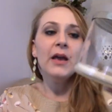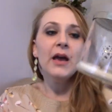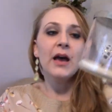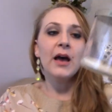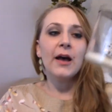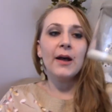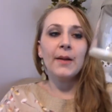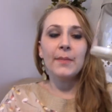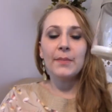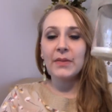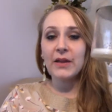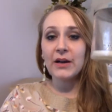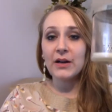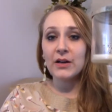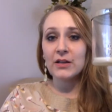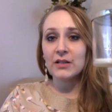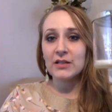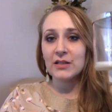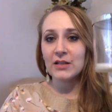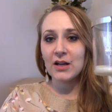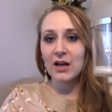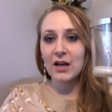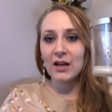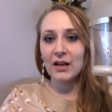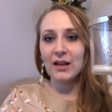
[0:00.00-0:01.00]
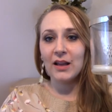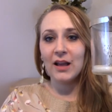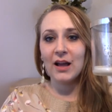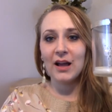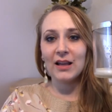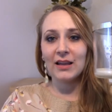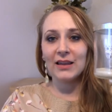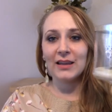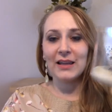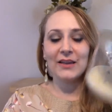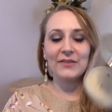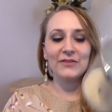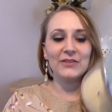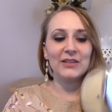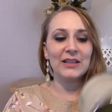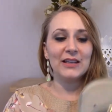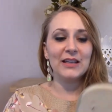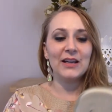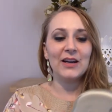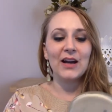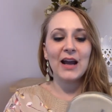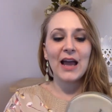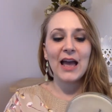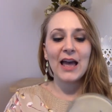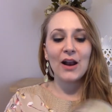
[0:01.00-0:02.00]
Um, there is not a lot left in
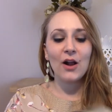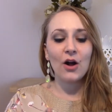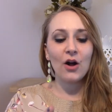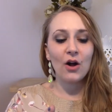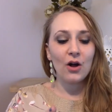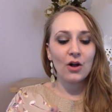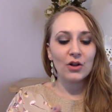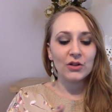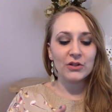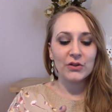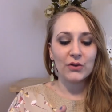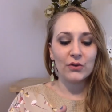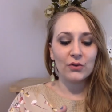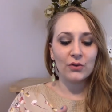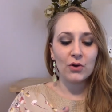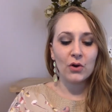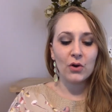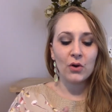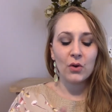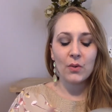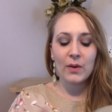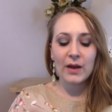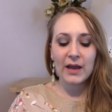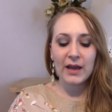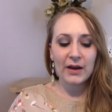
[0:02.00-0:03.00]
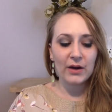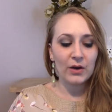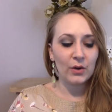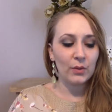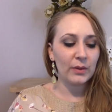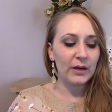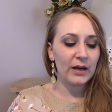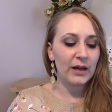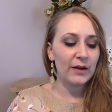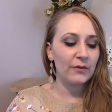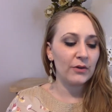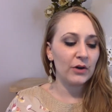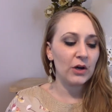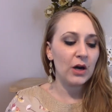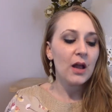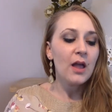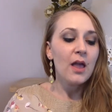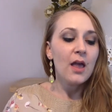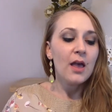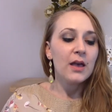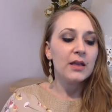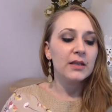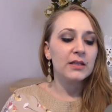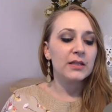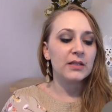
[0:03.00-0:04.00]
there at all to throw away or whatever.
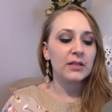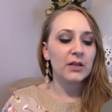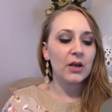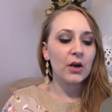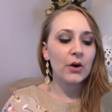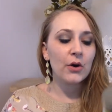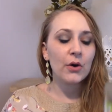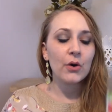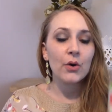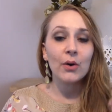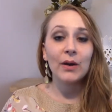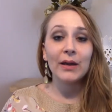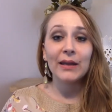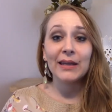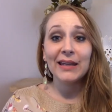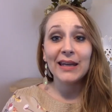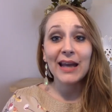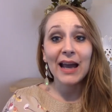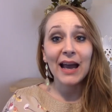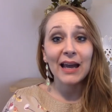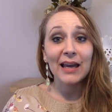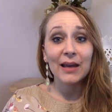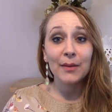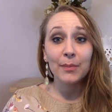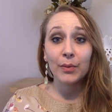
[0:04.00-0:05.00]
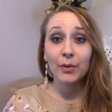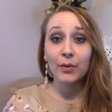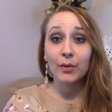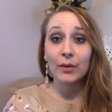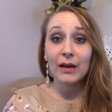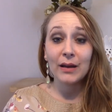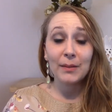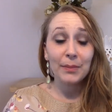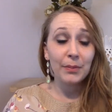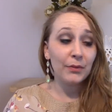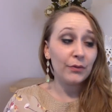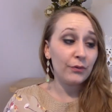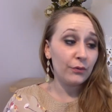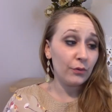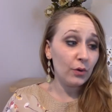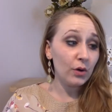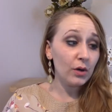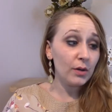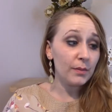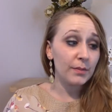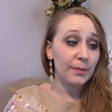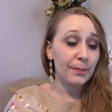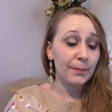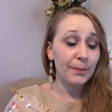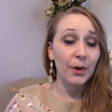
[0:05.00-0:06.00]
So yeah, it, it
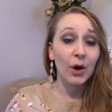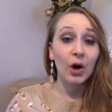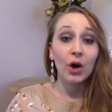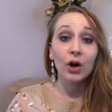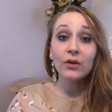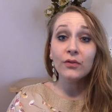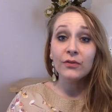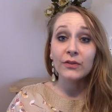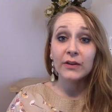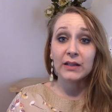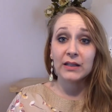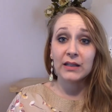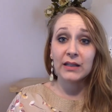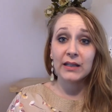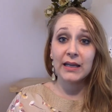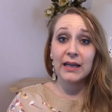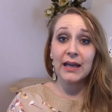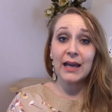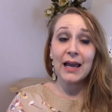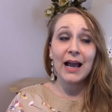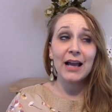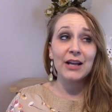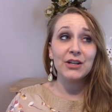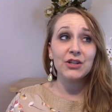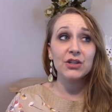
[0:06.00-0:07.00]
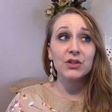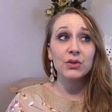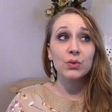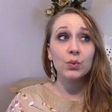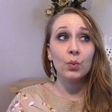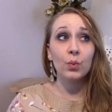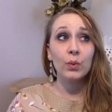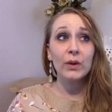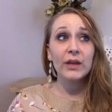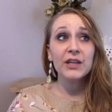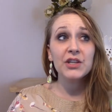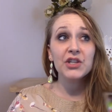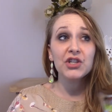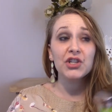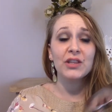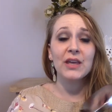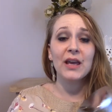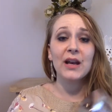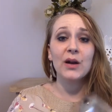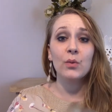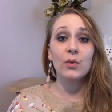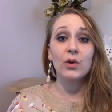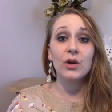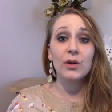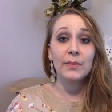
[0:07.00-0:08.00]
performed perfectly. I just wish
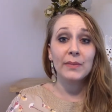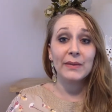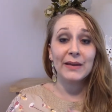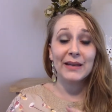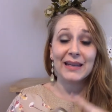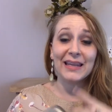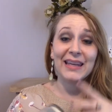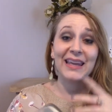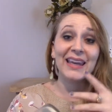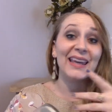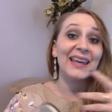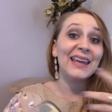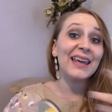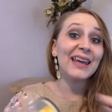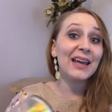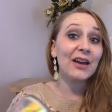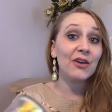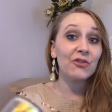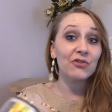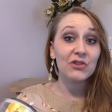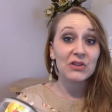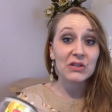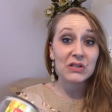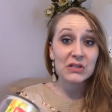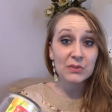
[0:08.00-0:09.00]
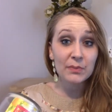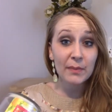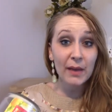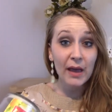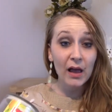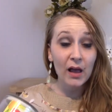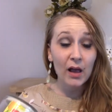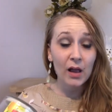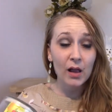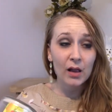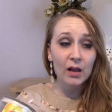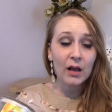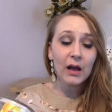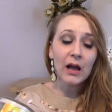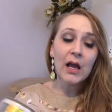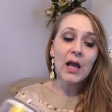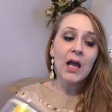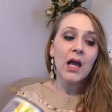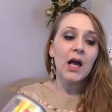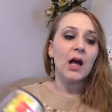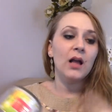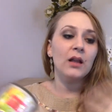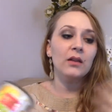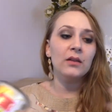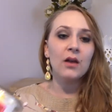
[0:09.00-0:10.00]
that it would have been kicking out the smell
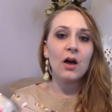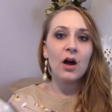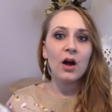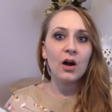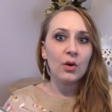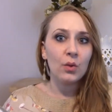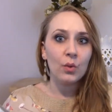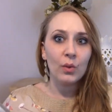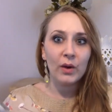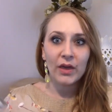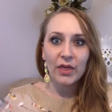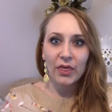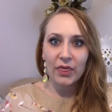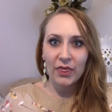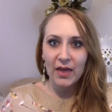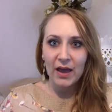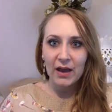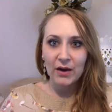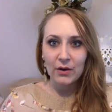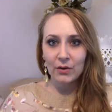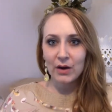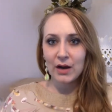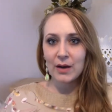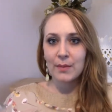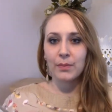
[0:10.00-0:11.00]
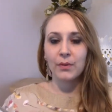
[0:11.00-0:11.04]
along with that great